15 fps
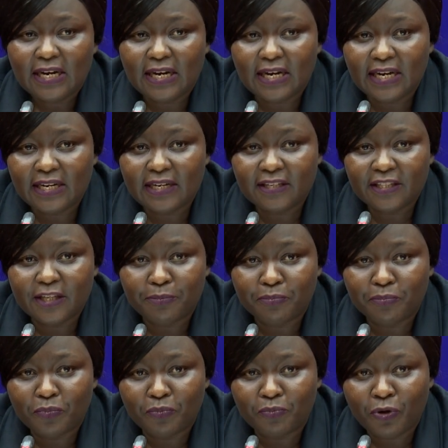and the
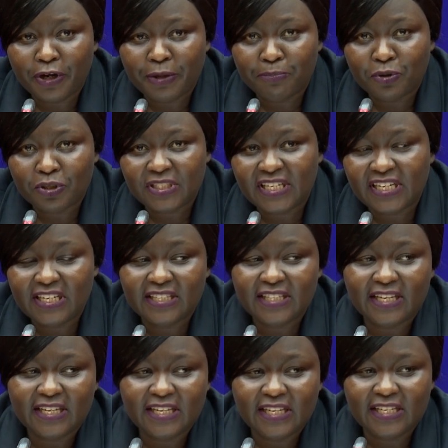more importantly,
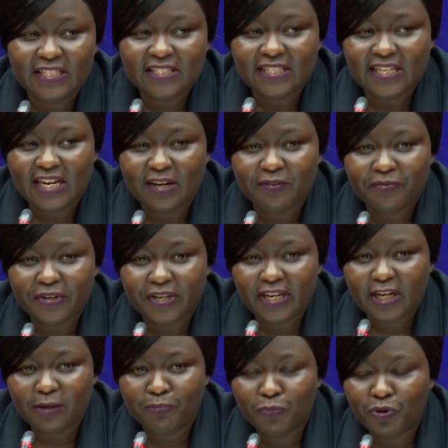the East
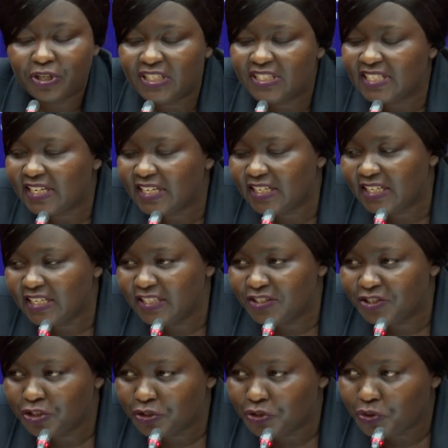African Monetary
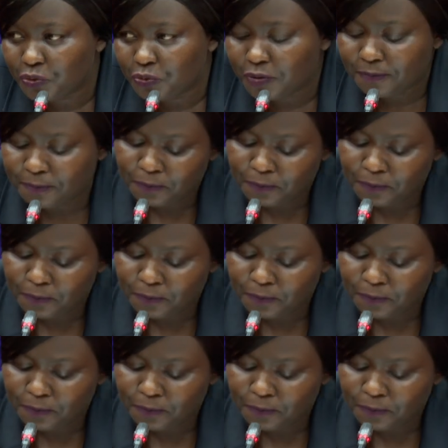Institute.